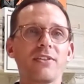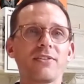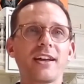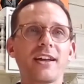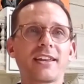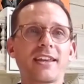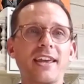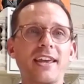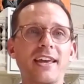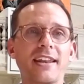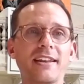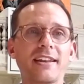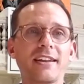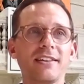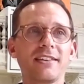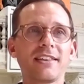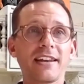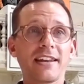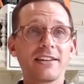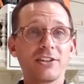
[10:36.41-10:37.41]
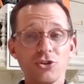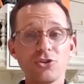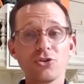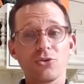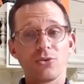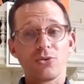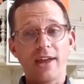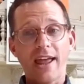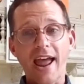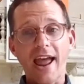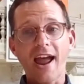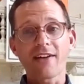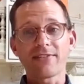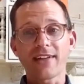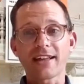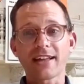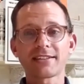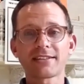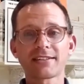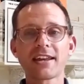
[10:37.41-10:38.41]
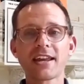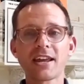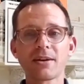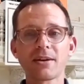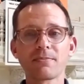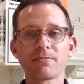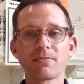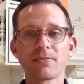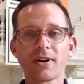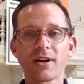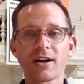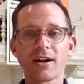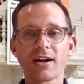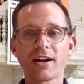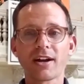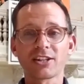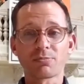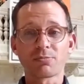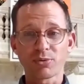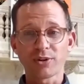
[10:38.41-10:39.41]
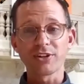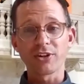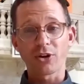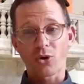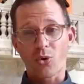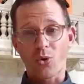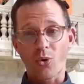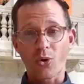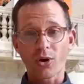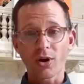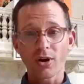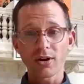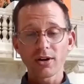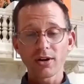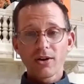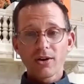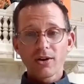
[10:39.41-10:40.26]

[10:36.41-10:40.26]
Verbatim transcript: that do have that same esprit de corps